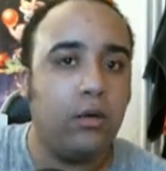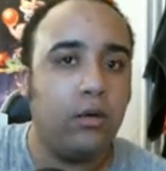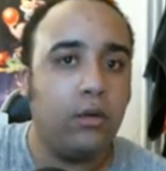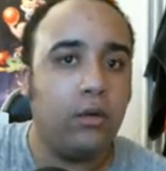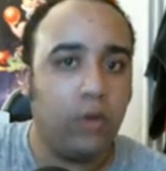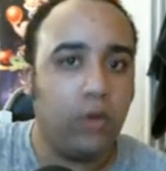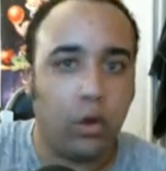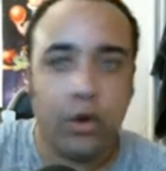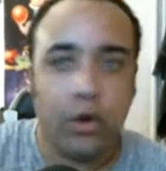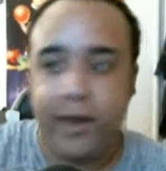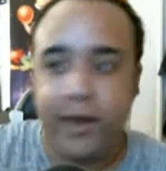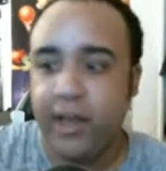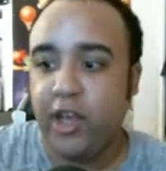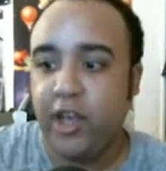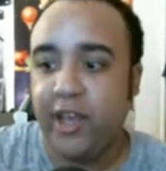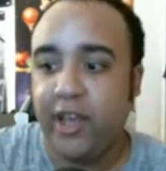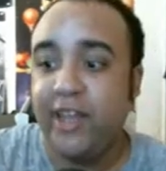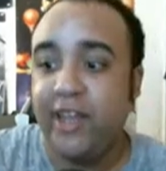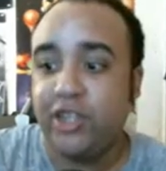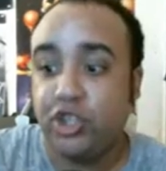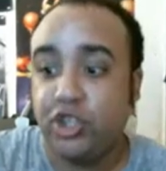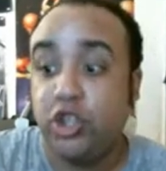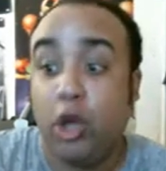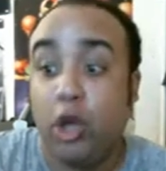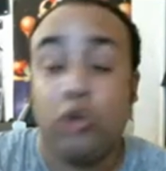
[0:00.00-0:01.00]
or it
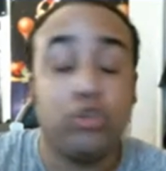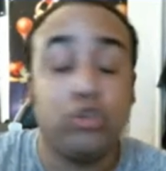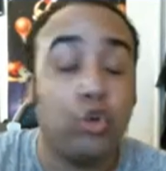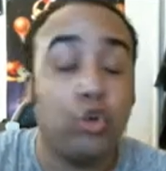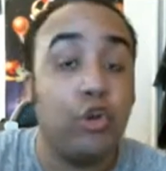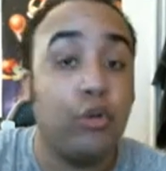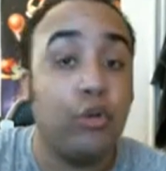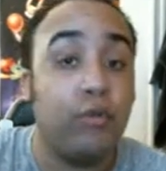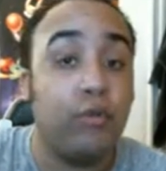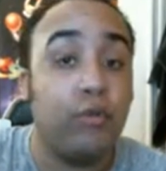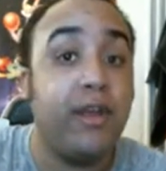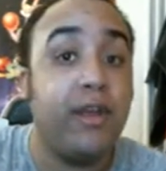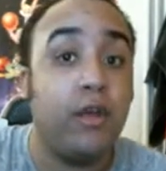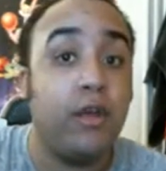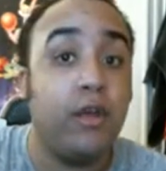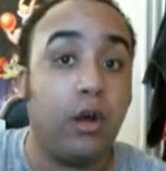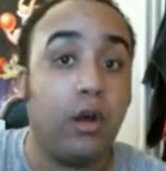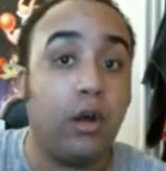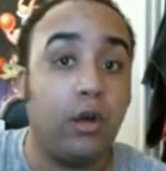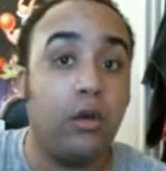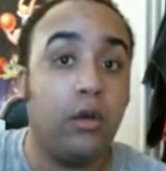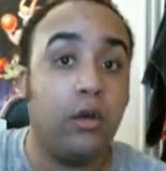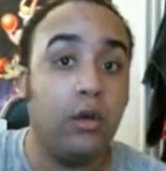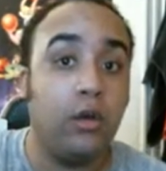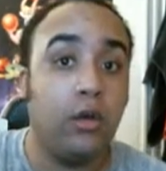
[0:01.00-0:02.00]
shows who you really
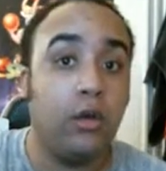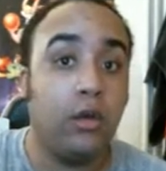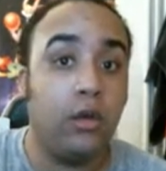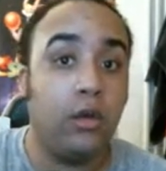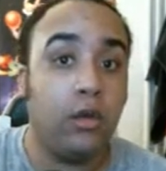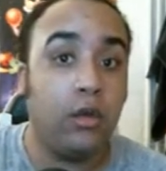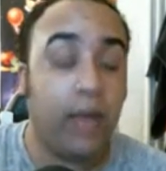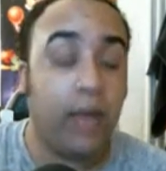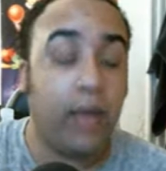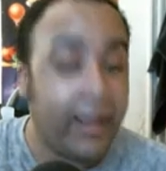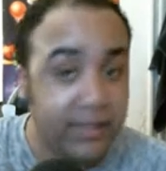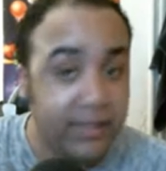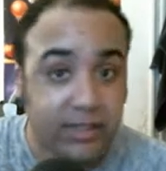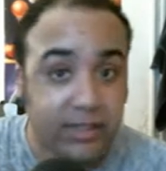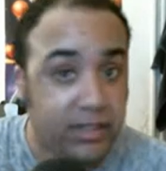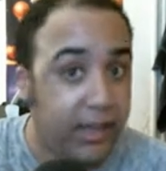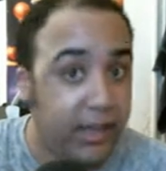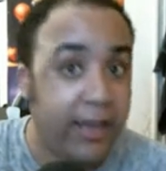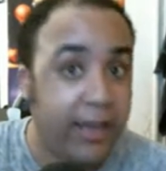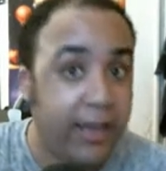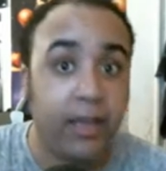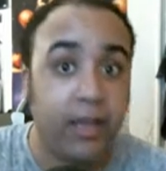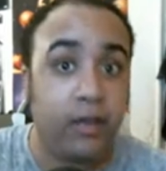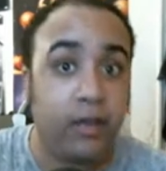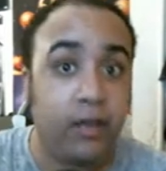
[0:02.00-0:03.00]
are. And
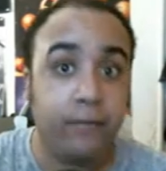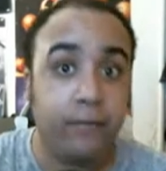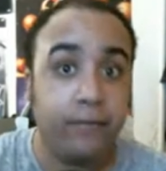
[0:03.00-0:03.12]
C,